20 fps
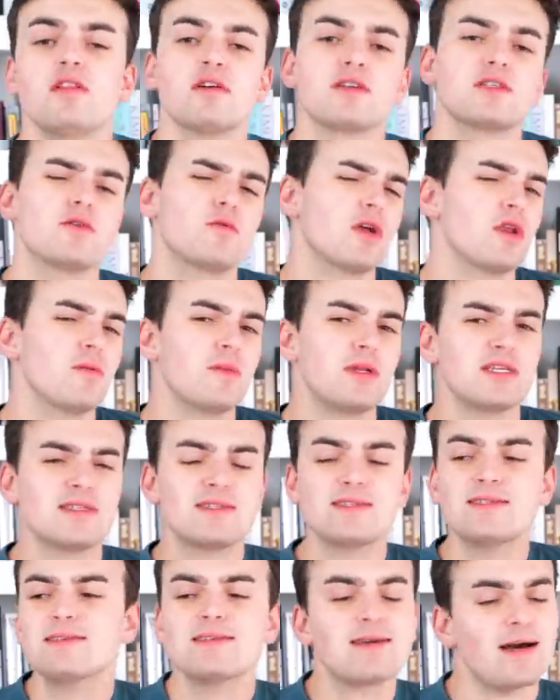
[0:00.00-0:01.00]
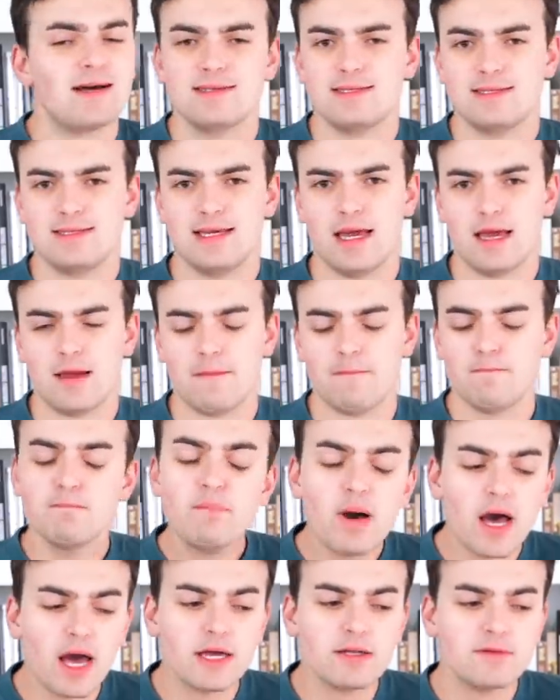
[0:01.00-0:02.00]
looks that we're going to be discussing.
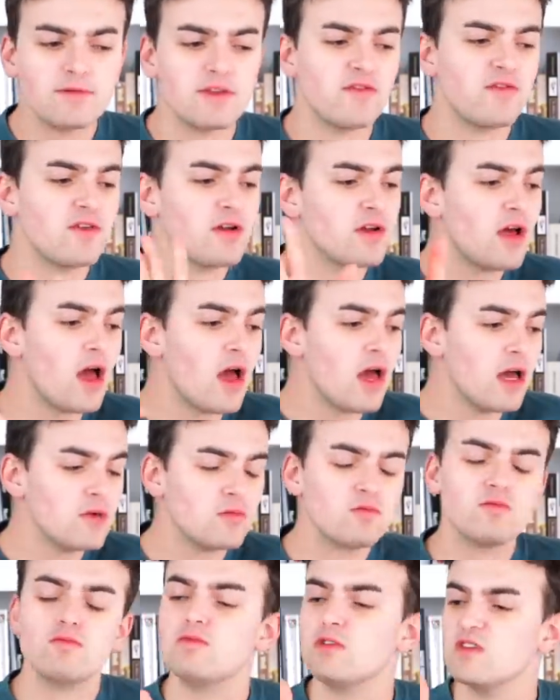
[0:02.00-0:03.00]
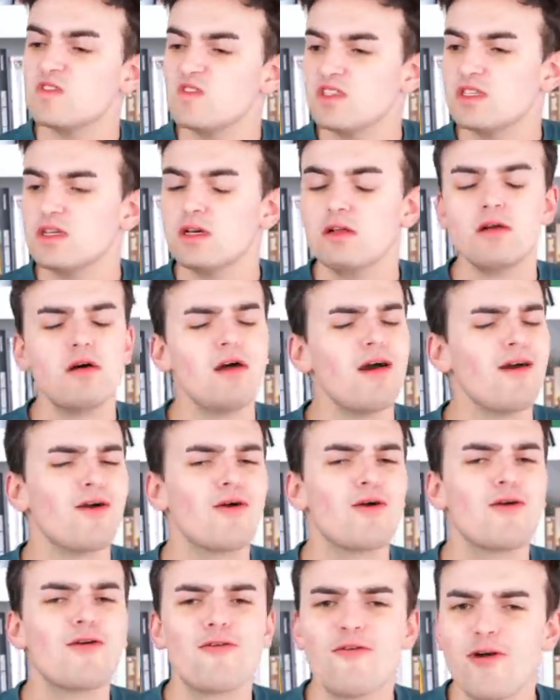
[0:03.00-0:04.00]
But if you're not, there's still a
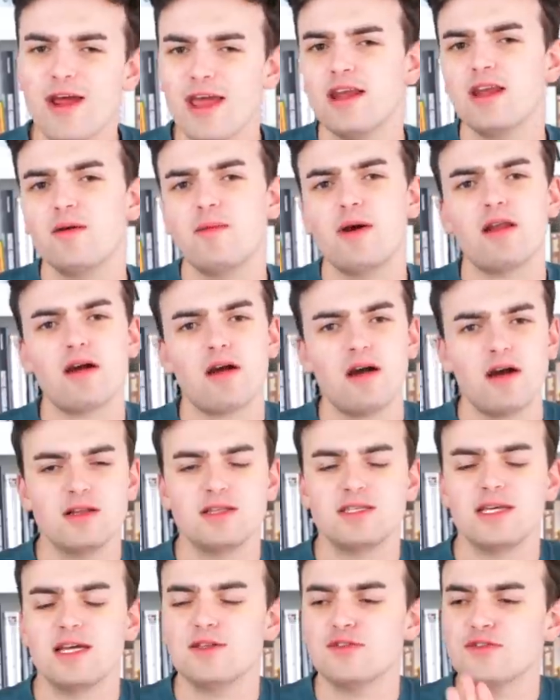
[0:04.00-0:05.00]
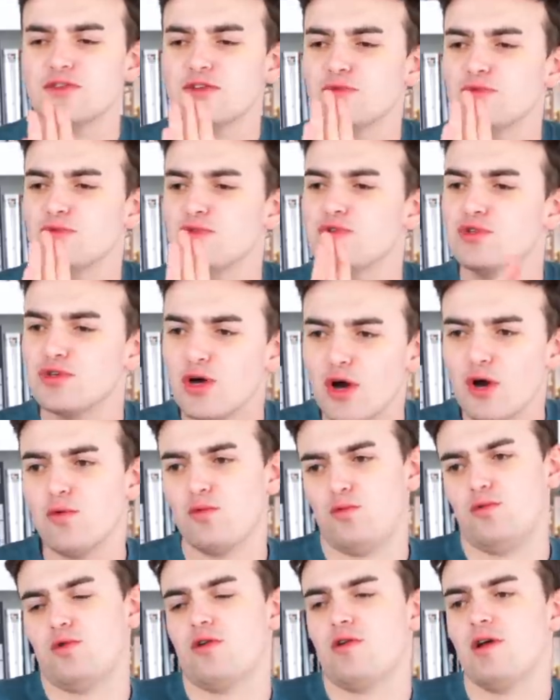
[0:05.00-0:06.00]
grand amount of content, so
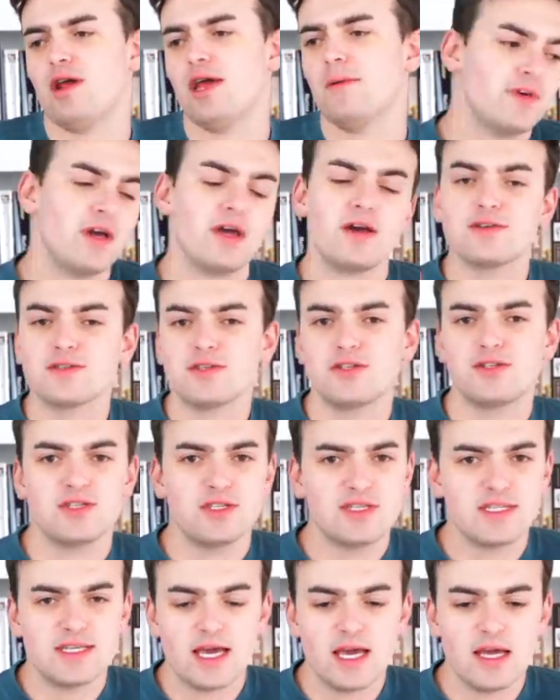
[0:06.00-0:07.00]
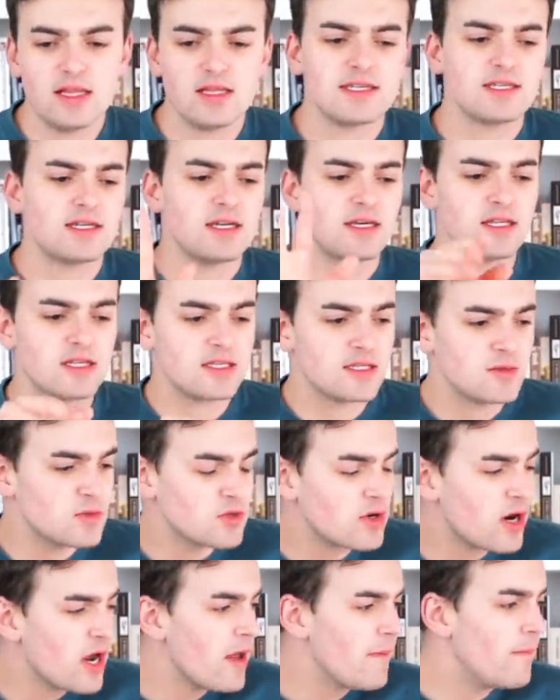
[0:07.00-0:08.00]
don't worry. I also should say, listen, hit the
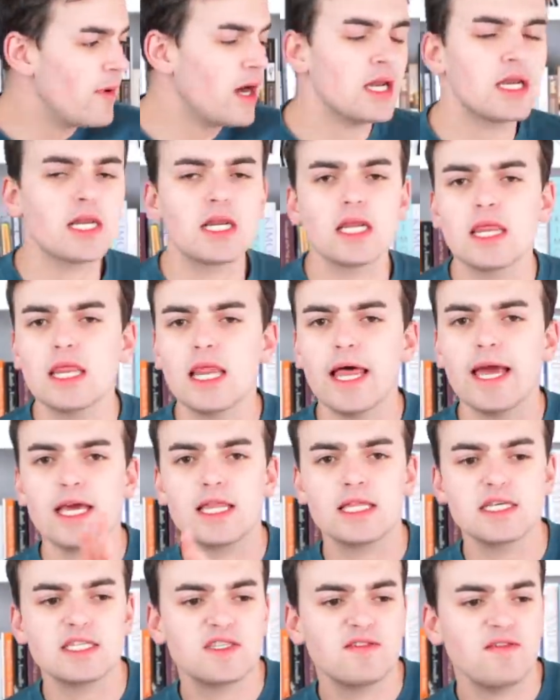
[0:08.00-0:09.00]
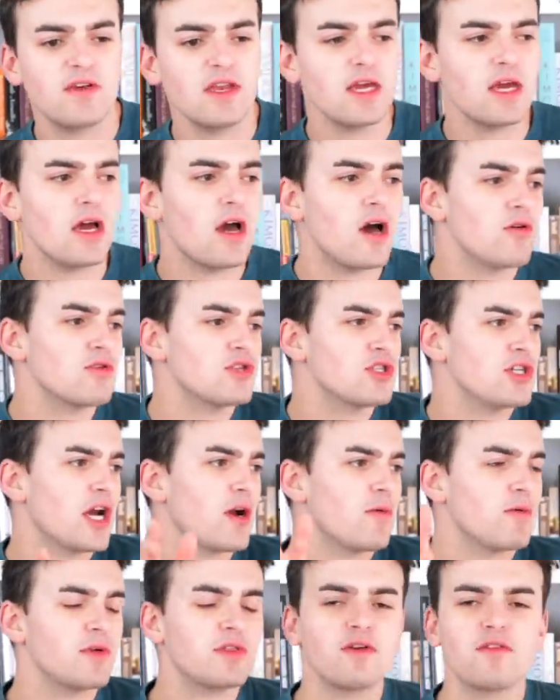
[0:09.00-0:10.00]
subscribe button, like this video,
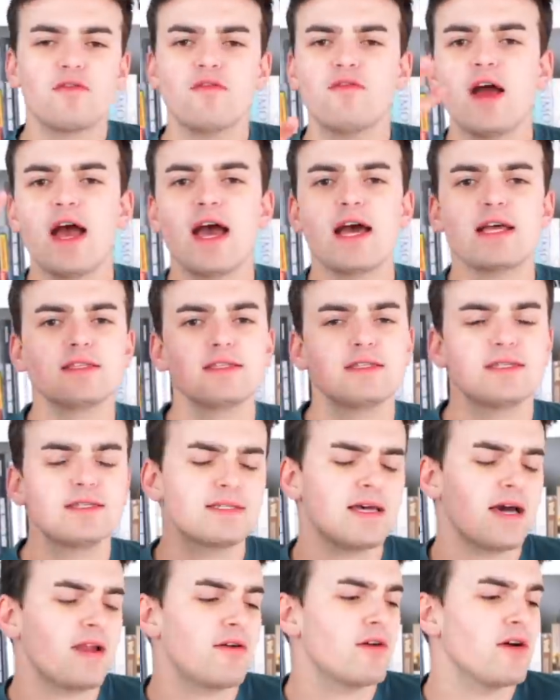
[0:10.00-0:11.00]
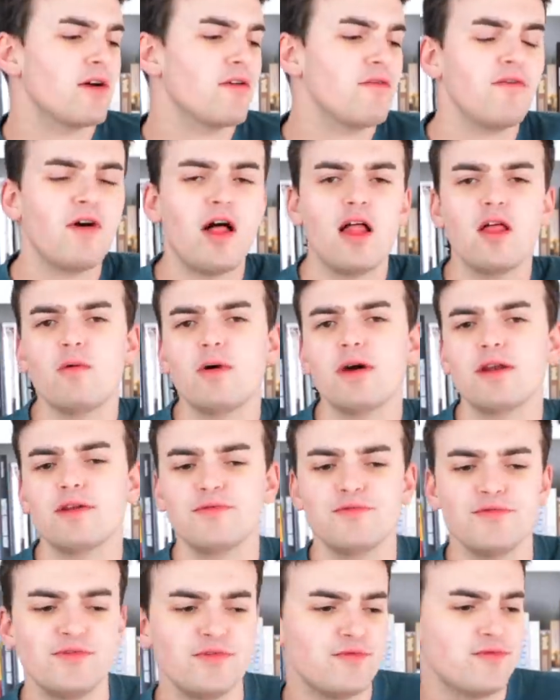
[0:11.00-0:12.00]
share with your friends, I don't know, follow
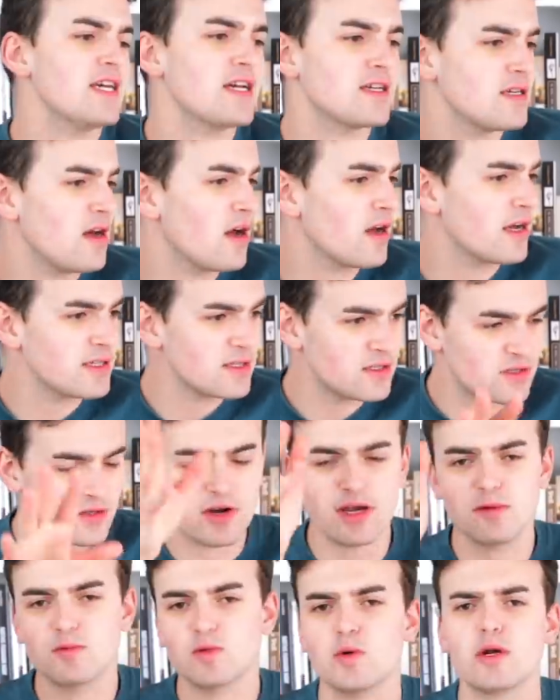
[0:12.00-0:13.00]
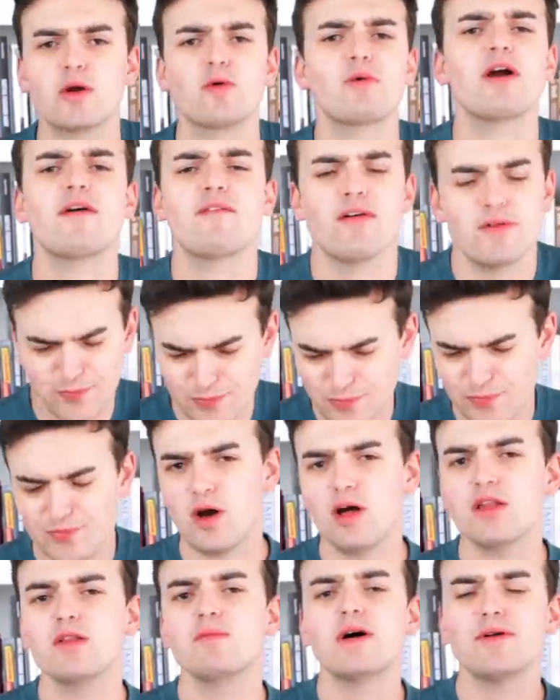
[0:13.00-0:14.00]
on TikTok, Instagram, Twitter, wherever,
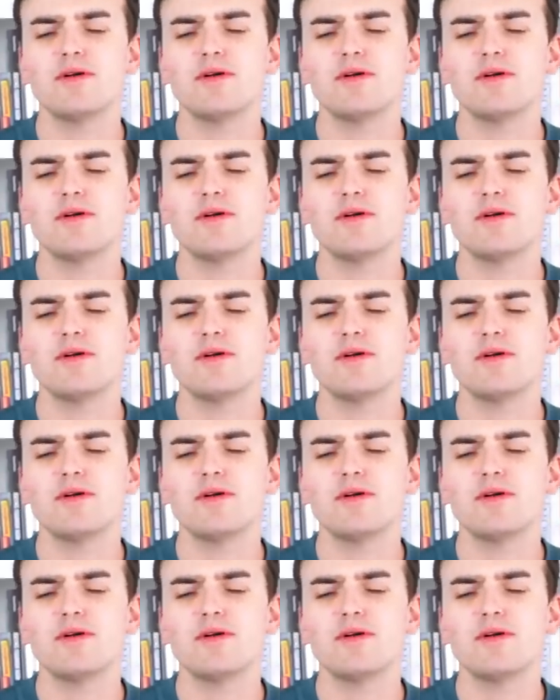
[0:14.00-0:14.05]
call them